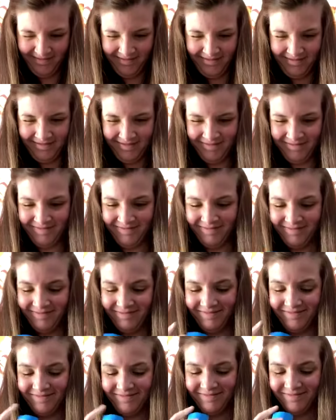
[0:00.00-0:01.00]

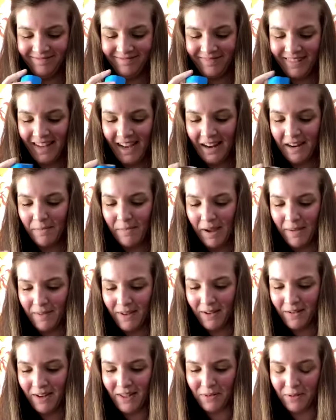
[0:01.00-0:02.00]
And I might be
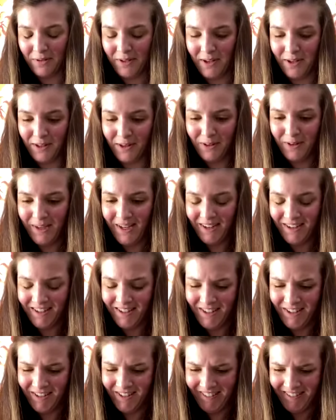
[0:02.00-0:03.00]
going through the glue here
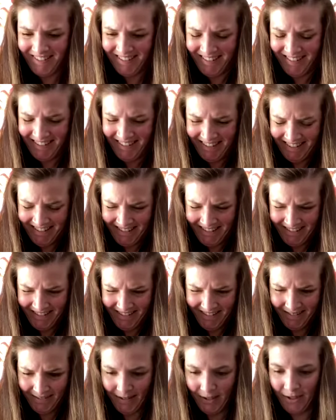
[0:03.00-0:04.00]
too.
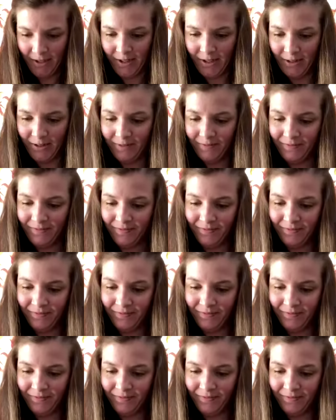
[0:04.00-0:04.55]
Uh-oh.